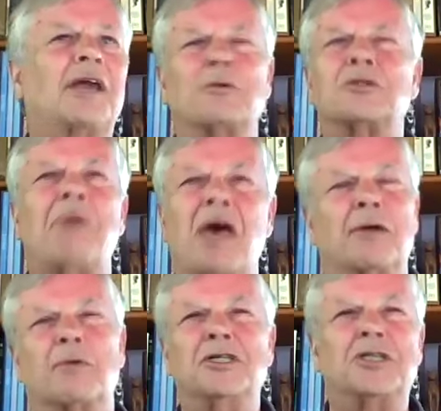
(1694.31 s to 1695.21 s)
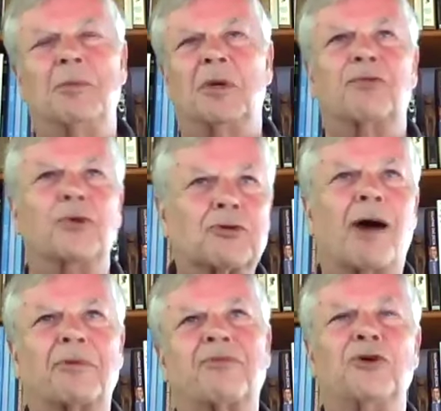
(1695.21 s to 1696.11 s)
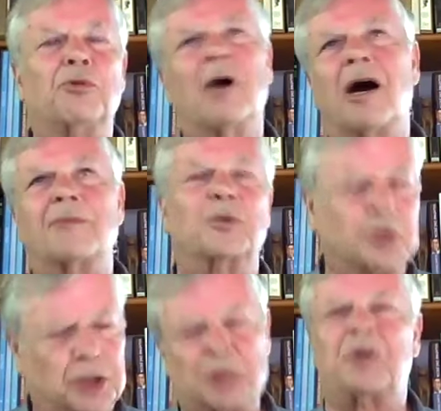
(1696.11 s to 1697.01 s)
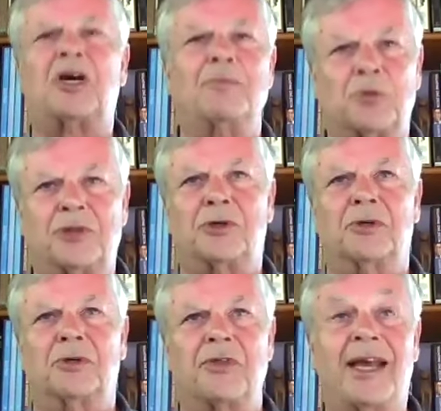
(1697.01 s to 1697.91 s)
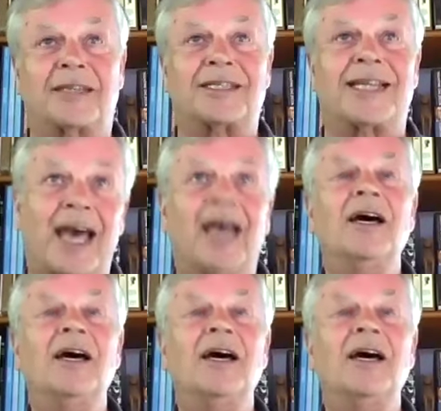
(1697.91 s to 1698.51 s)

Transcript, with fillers: that was a bad regime, and if we dropped a few bombs, it would just become Switzerland the next day.